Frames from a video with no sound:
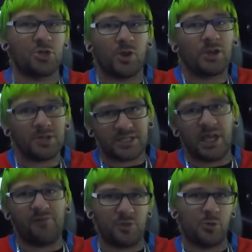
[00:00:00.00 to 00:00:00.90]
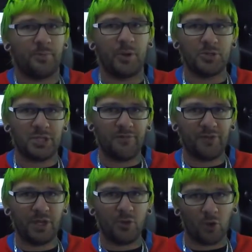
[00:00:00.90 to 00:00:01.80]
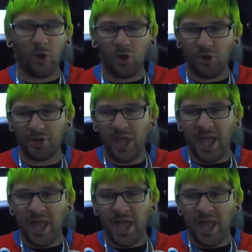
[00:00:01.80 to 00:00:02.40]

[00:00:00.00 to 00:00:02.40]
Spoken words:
Gregory Salvatore posted a video called